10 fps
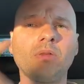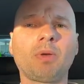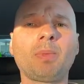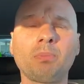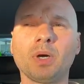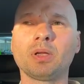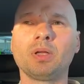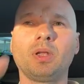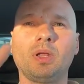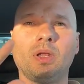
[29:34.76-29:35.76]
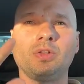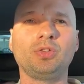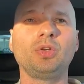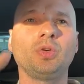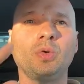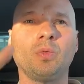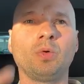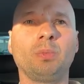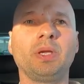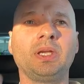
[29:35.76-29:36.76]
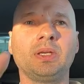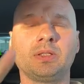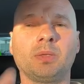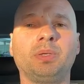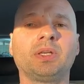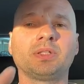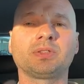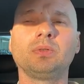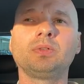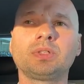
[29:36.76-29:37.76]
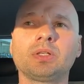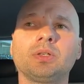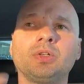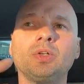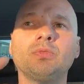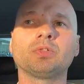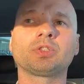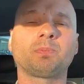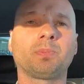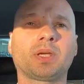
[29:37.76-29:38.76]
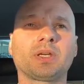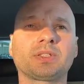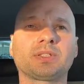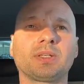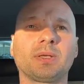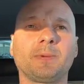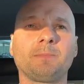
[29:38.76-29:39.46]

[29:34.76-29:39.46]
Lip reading: remember, you will be the biggest loser. You will, because